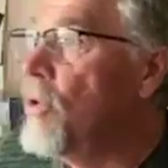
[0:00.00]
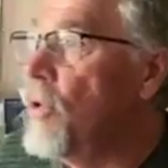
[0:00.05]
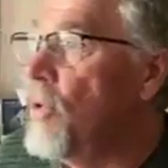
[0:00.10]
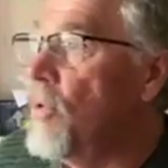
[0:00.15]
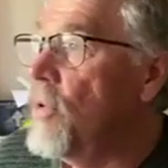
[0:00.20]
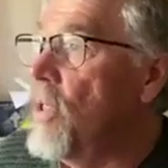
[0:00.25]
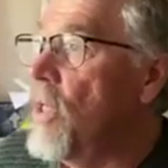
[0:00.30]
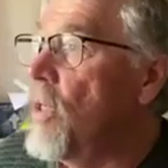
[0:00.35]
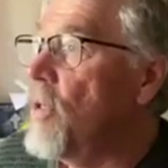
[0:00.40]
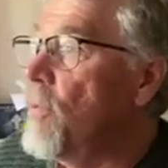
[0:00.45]
We'll
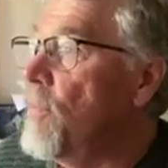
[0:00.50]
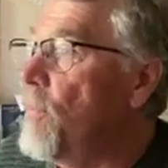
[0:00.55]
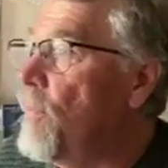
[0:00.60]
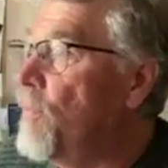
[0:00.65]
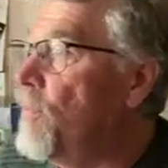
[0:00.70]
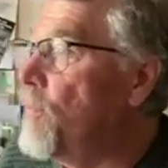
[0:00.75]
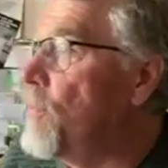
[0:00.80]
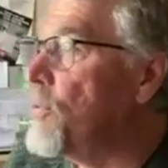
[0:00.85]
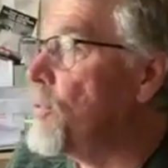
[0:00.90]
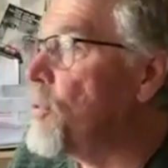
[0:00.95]
do the other
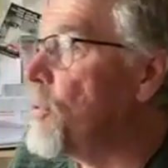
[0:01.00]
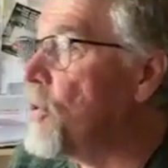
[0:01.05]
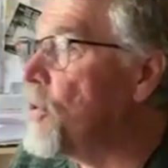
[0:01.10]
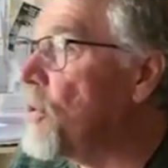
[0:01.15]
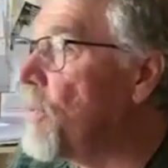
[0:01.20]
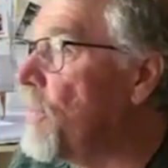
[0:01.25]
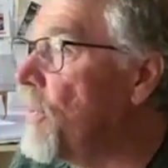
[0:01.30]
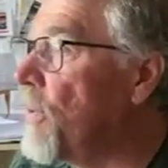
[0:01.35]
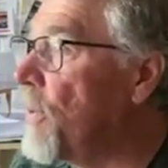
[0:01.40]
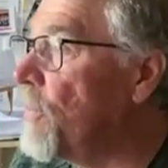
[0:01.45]

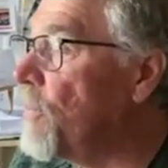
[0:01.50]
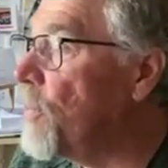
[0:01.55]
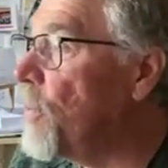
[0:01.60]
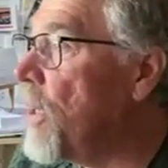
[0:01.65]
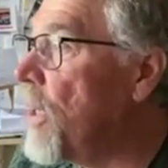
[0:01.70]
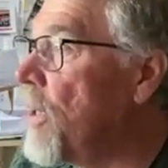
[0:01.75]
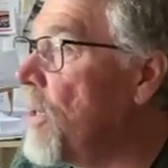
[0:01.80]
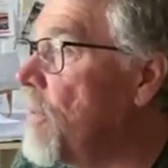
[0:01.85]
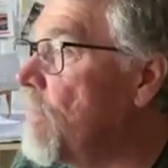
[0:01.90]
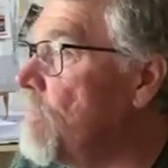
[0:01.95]
Patricia
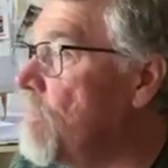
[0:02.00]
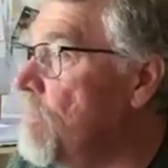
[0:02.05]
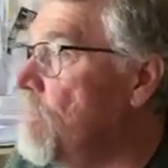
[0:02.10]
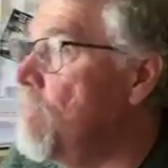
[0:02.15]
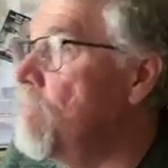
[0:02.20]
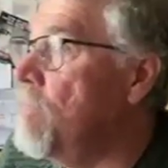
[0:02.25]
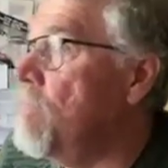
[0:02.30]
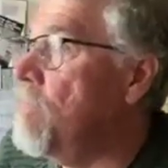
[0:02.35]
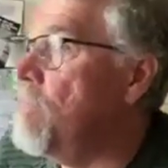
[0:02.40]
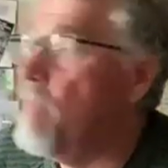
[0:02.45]
prayer.
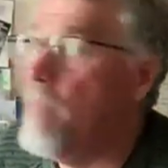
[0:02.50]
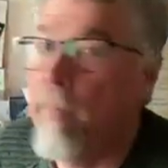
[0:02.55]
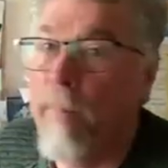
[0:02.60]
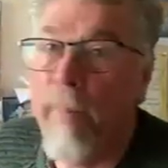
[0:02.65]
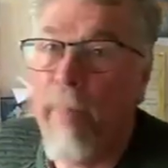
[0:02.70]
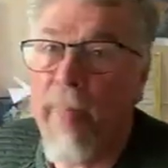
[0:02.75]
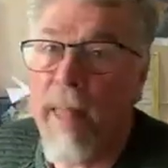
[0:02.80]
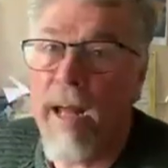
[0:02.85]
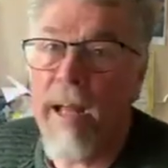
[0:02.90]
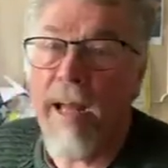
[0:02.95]

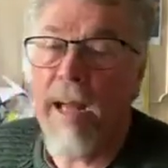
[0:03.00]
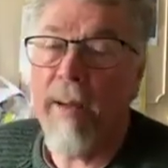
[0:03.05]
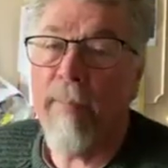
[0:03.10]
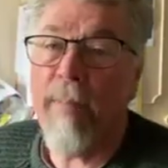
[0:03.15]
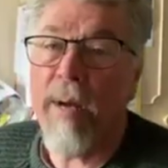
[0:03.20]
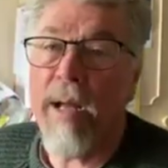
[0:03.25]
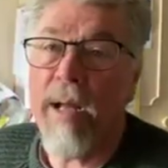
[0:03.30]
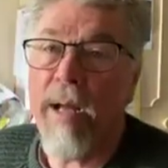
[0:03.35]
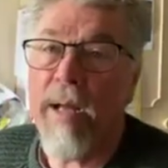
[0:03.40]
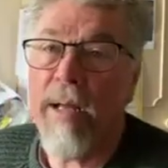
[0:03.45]
I
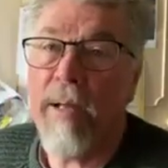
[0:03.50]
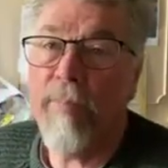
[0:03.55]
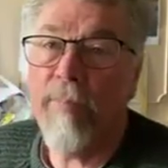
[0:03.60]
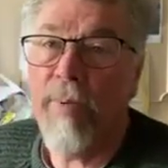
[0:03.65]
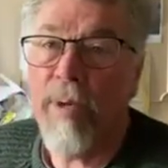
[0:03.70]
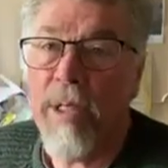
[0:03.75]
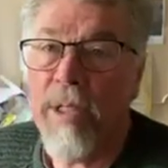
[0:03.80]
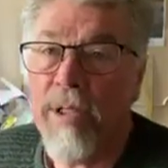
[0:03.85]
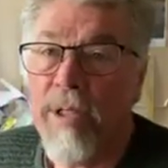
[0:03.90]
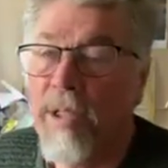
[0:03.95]
am my I
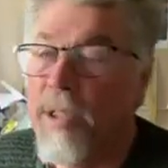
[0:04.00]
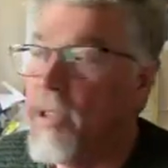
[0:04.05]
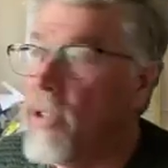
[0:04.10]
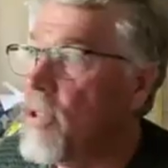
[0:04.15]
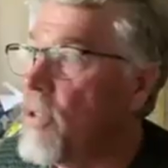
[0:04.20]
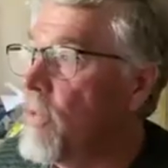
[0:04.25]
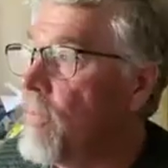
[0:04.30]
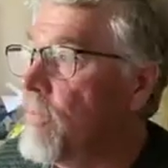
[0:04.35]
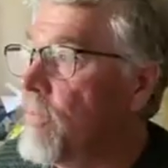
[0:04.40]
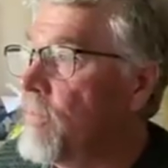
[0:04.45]
am
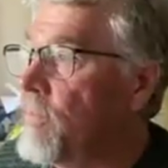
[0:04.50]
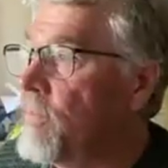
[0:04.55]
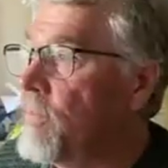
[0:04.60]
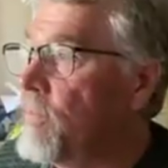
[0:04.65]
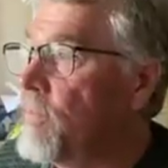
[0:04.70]
presence,